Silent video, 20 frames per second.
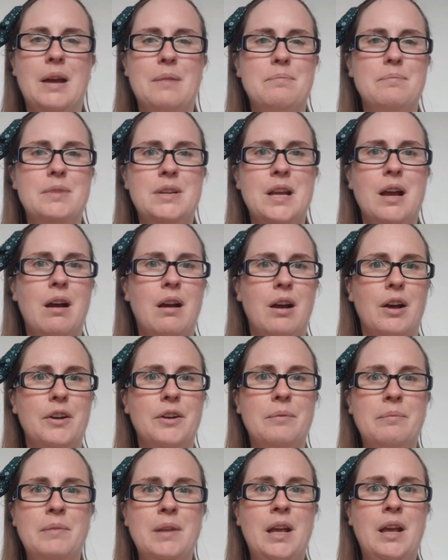
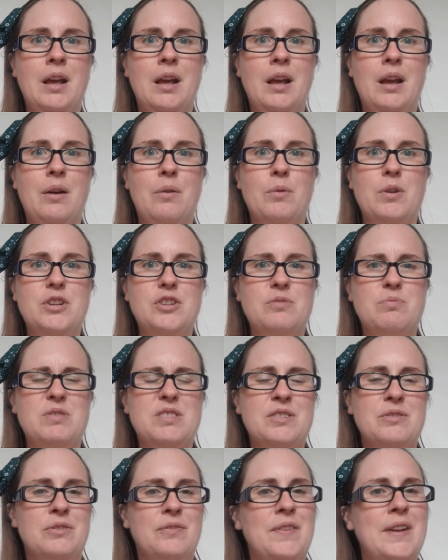yarn, which was
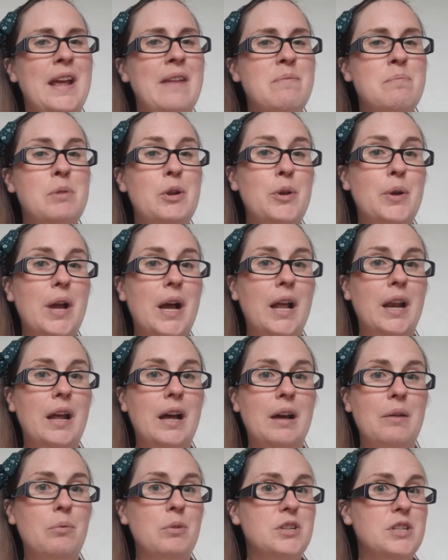sort of an navy blue
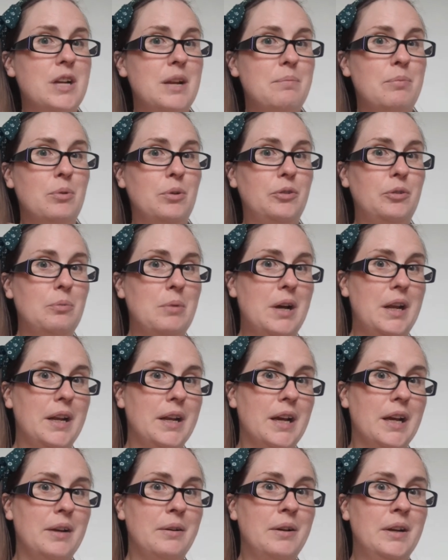colour, which I'd bought a while
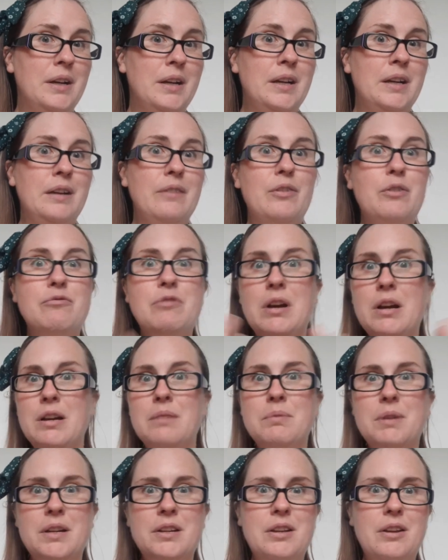ago. I thought, right,
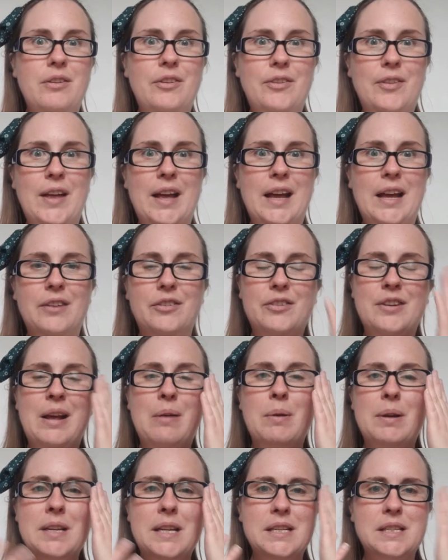I'm going to use that.
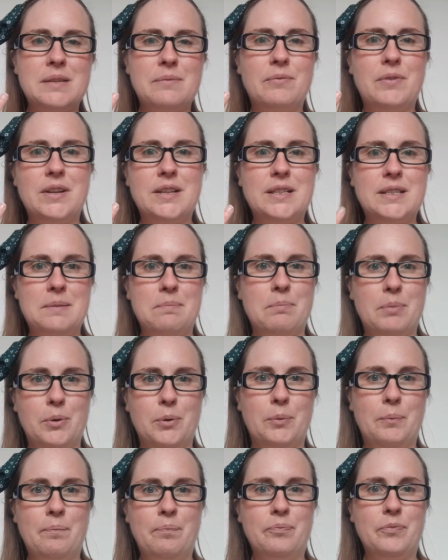Now I need something
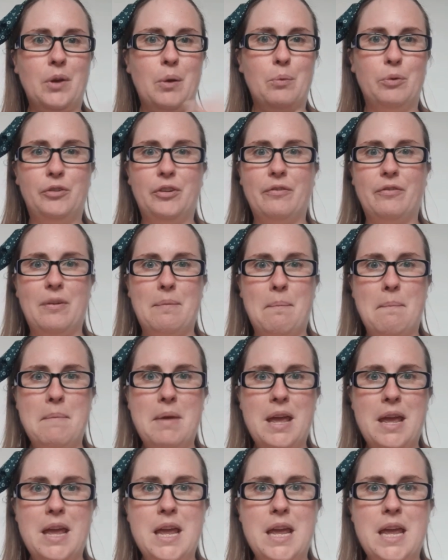simple. I want it for
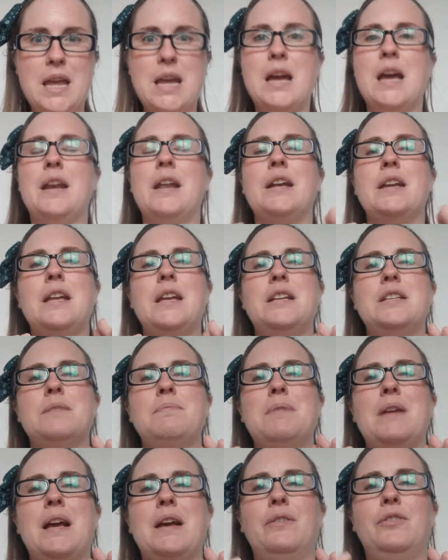me, and I need to
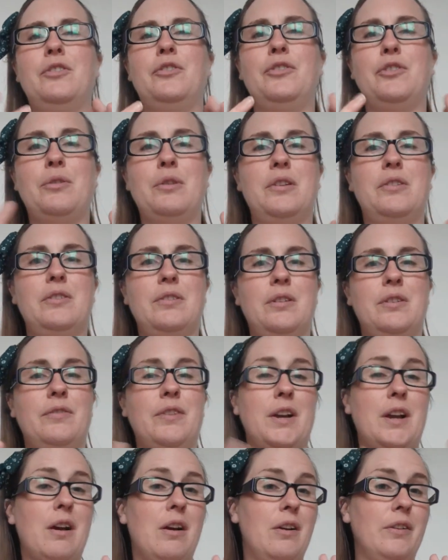be able to do it if I
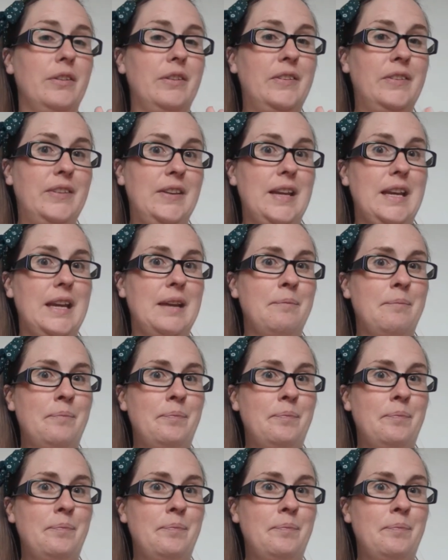can't see.